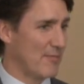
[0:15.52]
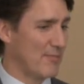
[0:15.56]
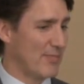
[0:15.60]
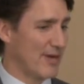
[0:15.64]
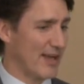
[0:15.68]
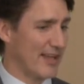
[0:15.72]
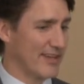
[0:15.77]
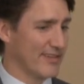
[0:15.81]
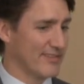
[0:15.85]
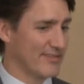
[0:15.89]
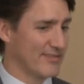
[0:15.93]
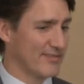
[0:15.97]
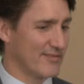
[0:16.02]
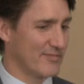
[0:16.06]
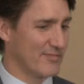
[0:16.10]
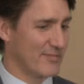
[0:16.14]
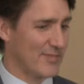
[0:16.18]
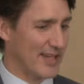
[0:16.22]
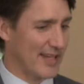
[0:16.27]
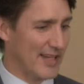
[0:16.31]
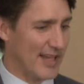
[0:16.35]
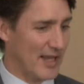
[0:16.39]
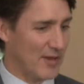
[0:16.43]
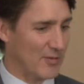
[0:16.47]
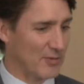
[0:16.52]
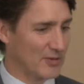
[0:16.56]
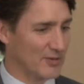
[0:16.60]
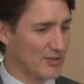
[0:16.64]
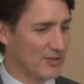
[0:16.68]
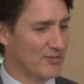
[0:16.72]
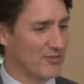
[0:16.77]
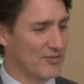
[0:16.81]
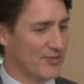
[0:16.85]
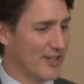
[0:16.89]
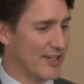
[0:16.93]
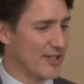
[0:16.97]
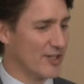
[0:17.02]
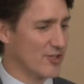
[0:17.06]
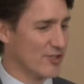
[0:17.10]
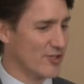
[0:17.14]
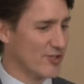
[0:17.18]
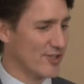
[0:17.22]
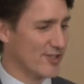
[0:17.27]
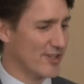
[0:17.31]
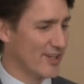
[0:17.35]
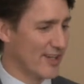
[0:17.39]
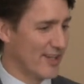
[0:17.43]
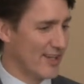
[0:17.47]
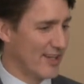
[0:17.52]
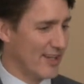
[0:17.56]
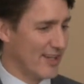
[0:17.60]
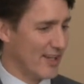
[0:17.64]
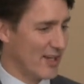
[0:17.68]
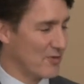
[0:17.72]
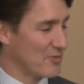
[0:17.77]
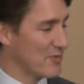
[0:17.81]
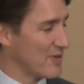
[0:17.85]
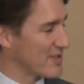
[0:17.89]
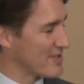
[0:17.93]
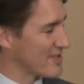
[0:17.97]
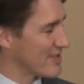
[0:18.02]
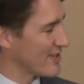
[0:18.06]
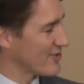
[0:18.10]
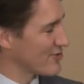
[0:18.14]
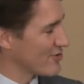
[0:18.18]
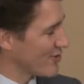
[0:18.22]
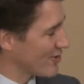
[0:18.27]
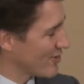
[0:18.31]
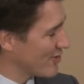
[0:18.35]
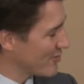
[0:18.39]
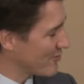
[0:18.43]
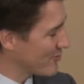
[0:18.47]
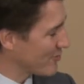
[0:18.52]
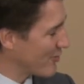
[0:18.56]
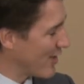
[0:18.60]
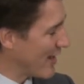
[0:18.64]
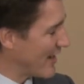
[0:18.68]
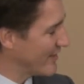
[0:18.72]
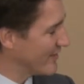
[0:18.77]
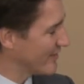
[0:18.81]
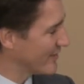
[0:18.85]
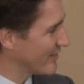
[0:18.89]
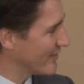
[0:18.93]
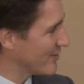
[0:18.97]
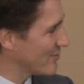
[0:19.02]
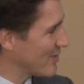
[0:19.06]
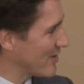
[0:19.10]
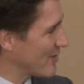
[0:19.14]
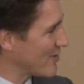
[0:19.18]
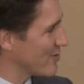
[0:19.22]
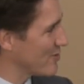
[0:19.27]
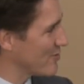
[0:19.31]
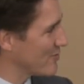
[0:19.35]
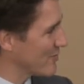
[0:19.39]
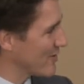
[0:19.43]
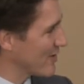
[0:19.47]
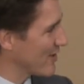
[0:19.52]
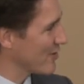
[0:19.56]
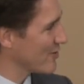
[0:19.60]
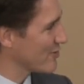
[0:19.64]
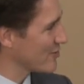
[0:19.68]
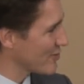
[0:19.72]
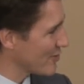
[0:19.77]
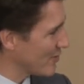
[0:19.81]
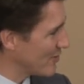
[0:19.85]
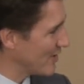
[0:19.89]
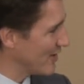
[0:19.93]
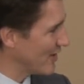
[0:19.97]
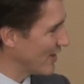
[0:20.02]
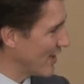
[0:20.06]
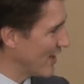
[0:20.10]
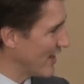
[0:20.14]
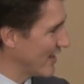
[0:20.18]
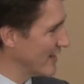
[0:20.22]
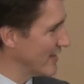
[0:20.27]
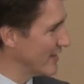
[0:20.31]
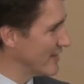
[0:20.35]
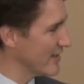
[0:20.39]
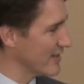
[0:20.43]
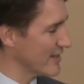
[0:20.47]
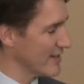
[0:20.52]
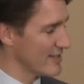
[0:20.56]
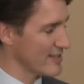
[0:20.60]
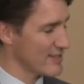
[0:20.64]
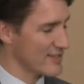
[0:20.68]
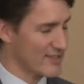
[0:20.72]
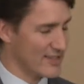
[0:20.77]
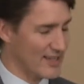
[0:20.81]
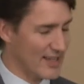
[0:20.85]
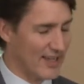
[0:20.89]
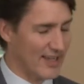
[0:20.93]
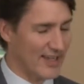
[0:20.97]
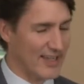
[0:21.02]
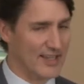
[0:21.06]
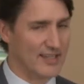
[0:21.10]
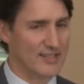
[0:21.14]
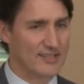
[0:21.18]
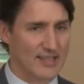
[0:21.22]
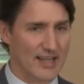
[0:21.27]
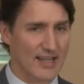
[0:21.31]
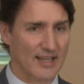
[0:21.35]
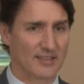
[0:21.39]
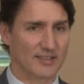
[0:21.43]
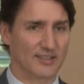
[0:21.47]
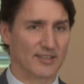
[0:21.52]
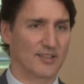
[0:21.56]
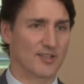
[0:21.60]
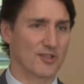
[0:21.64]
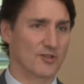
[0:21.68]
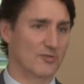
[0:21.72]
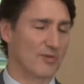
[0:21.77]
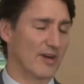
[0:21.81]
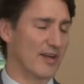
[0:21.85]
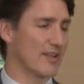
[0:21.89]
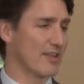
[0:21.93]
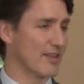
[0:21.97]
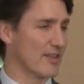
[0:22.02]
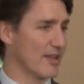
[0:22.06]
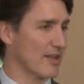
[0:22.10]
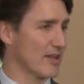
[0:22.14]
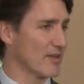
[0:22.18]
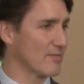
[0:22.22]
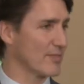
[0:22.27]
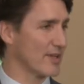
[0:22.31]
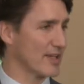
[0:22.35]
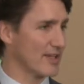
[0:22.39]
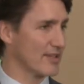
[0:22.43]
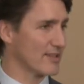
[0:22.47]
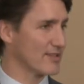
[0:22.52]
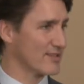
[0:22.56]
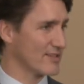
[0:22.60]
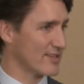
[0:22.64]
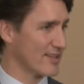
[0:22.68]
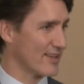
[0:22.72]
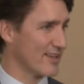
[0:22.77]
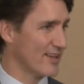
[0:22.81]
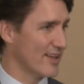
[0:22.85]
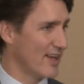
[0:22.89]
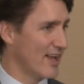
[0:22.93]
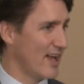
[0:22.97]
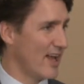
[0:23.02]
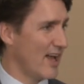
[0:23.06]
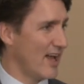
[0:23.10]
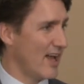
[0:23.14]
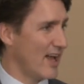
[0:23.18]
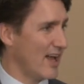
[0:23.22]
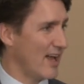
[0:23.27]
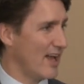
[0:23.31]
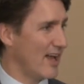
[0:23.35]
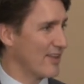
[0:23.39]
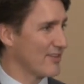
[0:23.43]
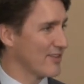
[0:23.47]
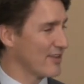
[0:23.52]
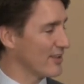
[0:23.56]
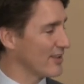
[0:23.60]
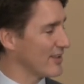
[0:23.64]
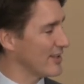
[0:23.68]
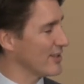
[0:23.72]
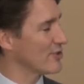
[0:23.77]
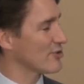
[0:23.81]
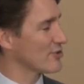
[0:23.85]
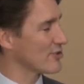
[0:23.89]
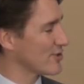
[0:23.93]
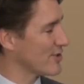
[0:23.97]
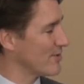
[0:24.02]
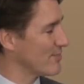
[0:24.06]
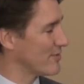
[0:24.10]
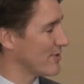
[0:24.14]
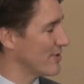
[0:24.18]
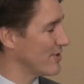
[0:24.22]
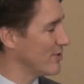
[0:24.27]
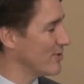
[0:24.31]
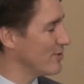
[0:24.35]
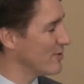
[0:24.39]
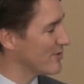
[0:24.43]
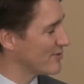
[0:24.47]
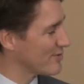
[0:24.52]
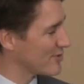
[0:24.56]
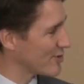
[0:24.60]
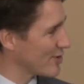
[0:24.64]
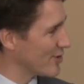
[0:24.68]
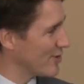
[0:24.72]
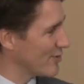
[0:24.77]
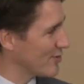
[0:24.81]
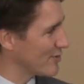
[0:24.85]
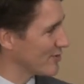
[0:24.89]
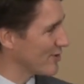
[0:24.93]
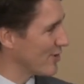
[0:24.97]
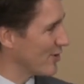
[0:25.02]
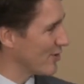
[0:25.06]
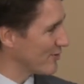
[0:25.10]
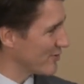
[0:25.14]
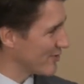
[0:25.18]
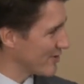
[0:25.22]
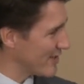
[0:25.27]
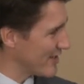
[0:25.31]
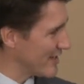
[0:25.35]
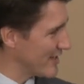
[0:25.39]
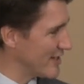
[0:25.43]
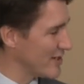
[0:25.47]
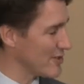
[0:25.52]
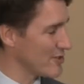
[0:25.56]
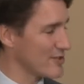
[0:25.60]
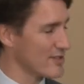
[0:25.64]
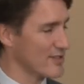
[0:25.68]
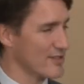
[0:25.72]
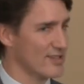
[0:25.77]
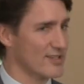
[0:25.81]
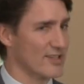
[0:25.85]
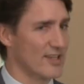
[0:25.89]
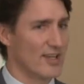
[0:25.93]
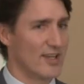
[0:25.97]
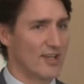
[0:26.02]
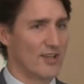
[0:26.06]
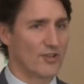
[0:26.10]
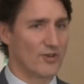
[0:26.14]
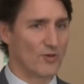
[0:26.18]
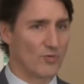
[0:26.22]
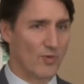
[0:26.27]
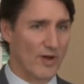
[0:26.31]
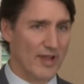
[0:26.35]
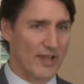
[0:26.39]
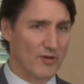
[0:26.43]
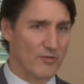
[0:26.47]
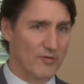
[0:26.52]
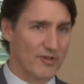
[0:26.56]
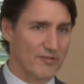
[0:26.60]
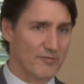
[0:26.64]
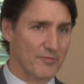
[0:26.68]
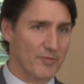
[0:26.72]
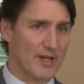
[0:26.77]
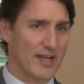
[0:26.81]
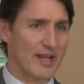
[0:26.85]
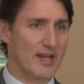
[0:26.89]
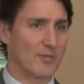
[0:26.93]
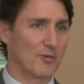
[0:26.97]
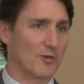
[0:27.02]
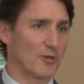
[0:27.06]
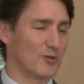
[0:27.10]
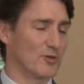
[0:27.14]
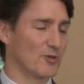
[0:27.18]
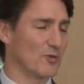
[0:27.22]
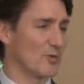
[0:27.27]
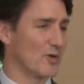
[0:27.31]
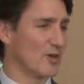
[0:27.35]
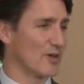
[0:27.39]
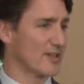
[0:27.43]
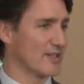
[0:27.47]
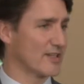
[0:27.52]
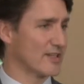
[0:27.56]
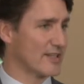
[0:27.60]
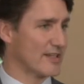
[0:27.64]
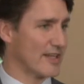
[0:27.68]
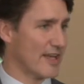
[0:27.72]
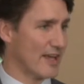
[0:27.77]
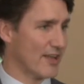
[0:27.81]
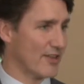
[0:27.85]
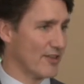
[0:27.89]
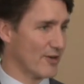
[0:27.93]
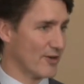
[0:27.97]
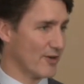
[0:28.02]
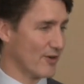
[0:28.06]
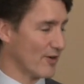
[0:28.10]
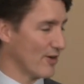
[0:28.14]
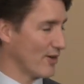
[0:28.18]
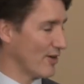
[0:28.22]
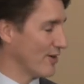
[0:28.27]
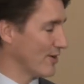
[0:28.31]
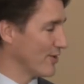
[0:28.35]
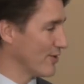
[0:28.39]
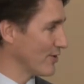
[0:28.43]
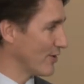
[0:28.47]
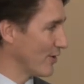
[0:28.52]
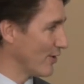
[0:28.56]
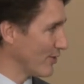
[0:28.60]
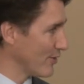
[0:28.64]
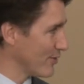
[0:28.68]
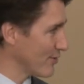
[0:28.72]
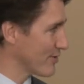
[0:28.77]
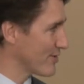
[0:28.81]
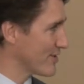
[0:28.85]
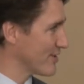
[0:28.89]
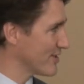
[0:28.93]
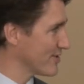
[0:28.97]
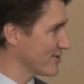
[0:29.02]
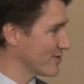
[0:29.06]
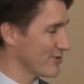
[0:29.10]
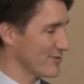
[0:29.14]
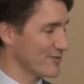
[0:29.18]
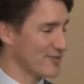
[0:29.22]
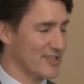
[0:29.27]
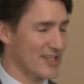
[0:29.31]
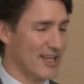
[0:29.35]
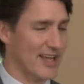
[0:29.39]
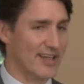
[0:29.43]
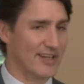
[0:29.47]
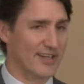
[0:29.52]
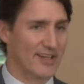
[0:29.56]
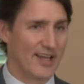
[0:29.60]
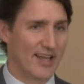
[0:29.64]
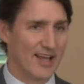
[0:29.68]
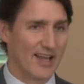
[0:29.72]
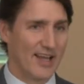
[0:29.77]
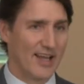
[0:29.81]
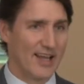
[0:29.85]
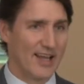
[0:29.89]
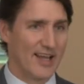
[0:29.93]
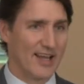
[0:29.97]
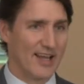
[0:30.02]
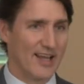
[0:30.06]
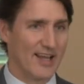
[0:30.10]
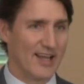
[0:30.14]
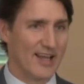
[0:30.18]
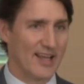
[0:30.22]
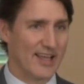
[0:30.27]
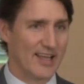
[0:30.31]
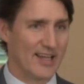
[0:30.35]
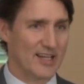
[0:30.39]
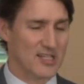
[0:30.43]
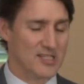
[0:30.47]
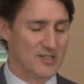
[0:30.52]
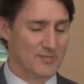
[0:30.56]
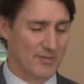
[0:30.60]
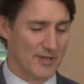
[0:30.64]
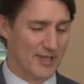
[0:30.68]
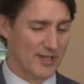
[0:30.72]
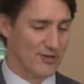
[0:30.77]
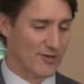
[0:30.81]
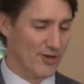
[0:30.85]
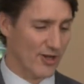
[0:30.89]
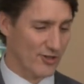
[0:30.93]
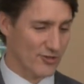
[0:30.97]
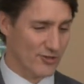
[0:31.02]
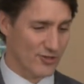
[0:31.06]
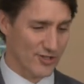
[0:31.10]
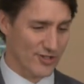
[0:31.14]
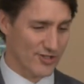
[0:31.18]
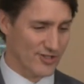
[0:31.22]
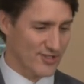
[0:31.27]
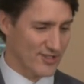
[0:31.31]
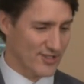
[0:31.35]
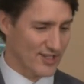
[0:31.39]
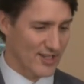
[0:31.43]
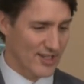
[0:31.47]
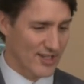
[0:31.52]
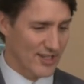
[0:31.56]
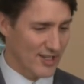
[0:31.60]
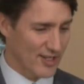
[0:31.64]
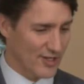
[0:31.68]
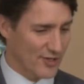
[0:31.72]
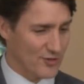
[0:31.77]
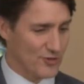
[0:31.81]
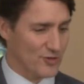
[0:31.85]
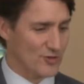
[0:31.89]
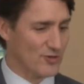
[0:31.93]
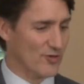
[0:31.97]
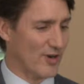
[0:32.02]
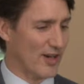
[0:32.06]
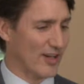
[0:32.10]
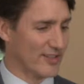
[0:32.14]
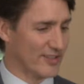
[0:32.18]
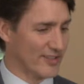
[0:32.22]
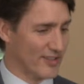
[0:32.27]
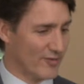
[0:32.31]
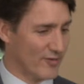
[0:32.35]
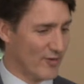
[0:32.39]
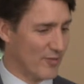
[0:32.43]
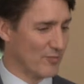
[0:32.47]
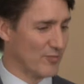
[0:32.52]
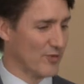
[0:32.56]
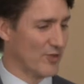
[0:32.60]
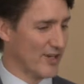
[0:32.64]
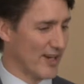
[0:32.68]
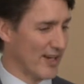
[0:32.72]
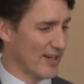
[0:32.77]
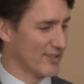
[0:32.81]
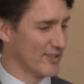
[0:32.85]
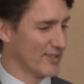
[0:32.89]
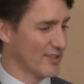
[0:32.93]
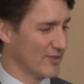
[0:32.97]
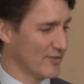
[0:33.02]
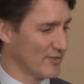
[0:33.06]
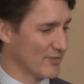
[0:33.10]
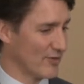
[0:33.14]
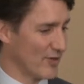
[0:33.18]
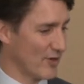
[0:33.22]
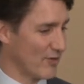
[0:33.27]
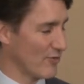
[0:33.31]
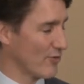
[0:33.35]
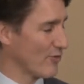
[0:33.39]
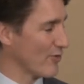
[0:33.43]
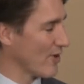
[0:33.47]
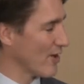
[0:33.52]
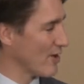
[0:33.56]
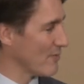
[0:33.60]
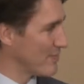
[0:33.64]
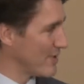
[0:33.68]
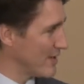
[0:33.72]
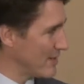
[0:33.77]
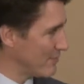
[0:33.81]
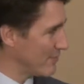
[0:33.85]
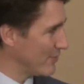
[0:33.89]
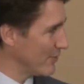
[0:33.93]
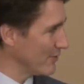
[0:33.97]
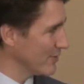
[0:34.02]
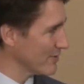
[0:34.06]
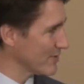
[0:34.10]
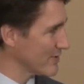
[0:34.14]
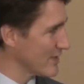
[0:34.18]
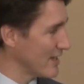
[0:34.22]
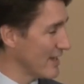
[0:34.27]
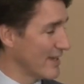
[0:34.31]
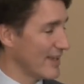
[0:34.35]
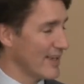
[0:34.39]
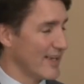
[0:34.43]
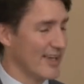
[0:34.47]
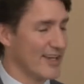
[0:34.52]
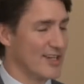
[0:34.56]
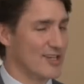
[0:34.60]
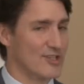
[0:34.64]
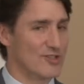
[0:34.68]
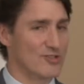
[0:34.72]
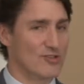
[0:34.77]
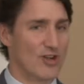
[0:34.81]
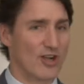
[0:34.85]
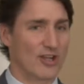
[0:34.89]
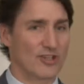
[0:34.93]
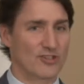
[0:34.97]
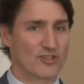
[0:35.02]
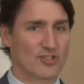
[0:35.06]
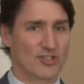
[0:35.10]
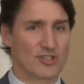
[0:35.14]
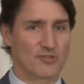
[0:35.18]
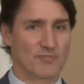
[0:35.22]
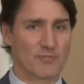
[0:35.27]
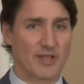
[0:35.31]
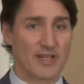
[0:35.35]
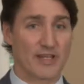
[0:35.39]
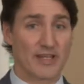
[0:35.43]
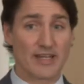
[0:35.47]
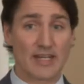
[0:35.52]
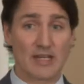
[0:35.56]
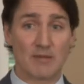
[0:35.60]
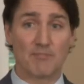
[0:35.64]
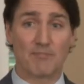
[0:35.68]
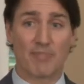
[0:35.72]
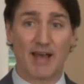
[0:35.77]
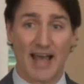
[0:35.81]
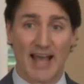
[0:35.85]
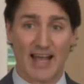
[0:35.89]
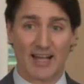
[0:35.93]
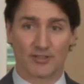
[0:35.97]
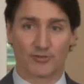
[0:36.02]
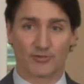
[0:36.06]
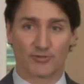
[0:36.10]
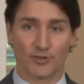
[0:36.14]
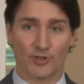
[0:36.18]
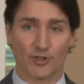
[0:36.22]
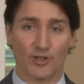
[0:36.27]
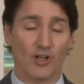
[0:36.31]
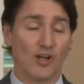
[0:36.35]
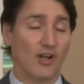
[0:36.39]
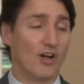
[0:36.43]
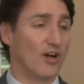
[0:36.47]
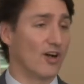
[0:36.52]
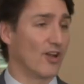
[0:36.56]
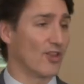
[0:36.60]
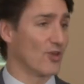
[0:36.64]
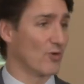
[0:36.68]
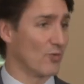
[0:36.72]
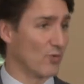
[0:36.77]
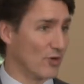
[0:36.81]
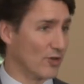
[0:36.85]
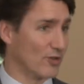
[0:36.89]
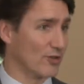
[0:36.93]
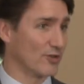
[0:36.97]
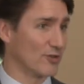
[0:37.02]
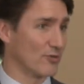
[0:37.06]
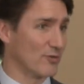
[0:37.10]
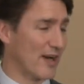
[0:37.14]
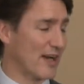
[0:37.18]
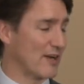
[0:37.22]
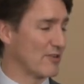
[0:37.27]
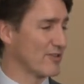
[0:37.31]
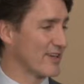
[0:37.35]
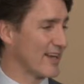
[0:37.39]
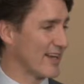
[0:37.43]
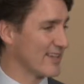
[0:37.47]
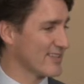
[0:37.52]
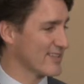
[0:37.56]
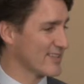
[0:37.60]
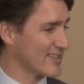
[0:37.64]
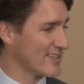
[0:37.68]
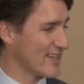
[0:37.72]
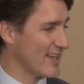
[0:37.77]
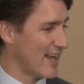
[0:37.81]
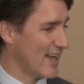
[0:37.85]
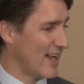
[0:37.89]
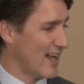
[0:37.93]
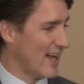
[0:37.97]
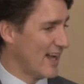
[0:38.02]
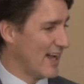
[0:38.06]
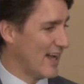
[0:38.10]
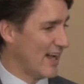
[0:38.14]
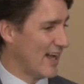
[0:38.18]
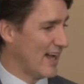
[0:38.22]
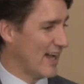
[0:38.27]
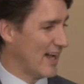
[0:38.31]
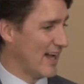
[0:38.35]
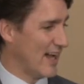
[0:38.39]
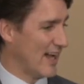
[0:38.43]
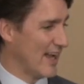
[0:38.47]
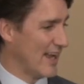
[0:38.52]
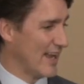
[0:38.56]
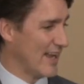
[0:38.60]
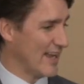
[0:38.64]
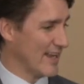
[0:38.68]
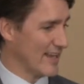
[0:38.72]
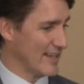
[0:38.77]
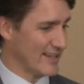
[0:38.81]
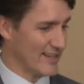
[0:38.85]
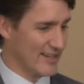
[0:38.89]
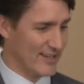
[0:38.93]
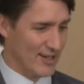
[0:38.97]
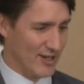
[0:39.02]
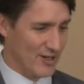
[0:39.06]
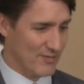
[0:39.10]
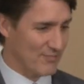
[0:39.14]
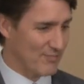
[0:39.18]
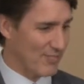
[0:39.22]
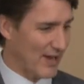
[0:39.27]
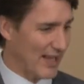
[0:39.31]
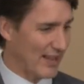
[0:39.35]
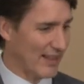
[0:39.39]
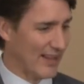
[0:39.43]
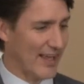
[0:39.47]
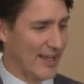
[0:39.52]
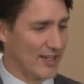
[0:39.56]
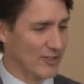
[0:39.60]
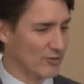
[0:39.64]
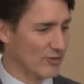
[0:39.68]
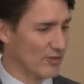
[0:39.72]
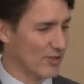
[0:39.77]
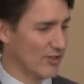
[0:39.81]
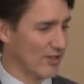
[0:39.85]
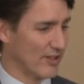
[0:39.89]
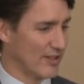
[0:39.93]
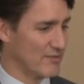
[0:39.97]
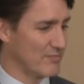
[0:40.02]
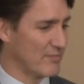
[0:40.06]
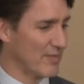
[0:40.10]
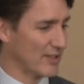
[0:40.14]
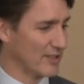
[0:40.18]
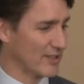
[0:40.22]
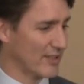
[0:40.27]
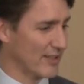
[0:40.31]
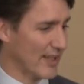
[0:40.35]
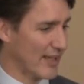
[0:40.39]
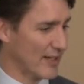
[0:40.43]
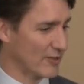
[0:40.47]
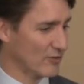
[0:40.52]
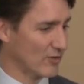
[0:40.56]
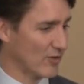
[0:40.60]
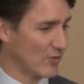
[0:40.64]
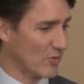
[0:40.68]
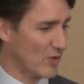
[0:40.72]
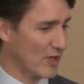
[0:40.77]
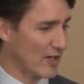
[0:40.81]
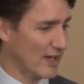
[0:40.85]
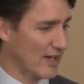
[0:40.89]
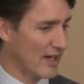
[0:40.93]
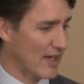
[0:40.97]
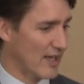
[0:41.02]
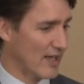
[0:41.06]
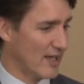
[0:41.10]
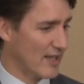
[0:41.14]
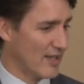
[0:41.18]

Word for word: But being able to finish uh, with such a good friend with whom we are so aligned is uh, exactly the right thing, because the, uh, the leadership that you have shown over the years, the way we've been able to work together on all the things you've said, Uh, it has been not just constructive and productive for our peoples, it has not just been impactful on the world around us uh, in our bilateral and multilateral work,